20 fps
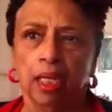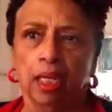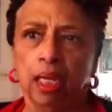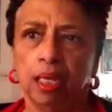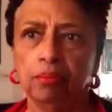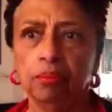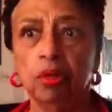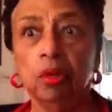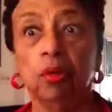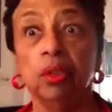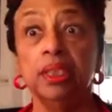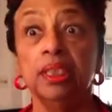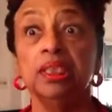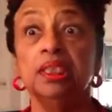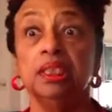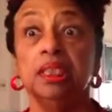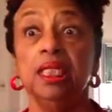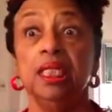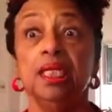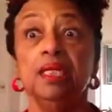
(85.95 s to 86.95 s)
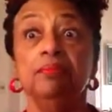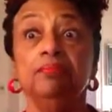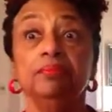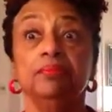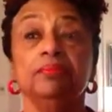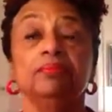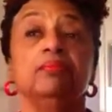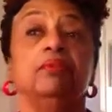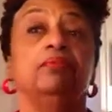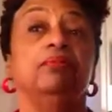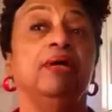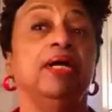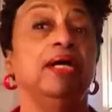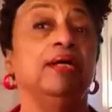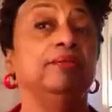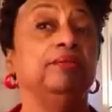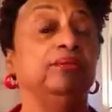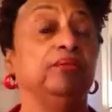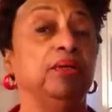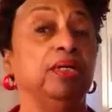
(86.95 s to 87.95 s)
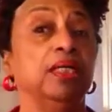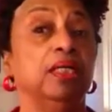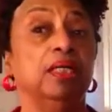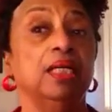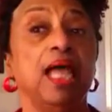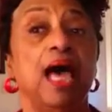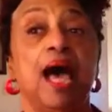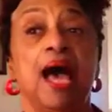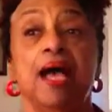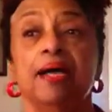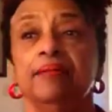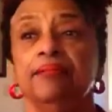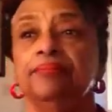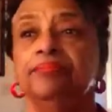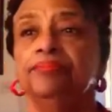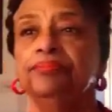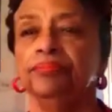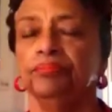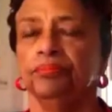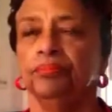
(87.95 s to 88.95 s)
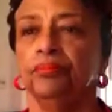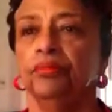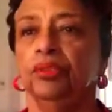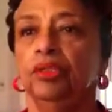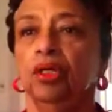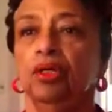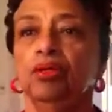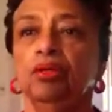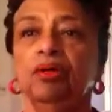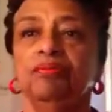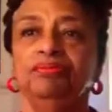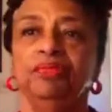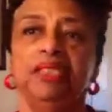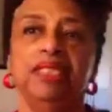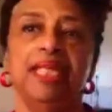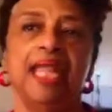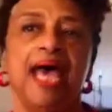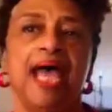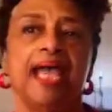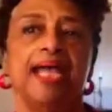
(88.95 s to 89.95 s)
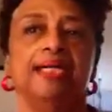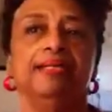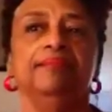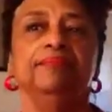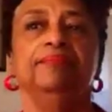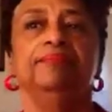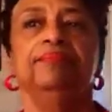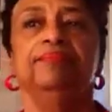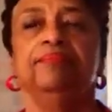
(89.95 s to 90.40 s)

I'm going to sleep around 3 o'clock, turn off the light,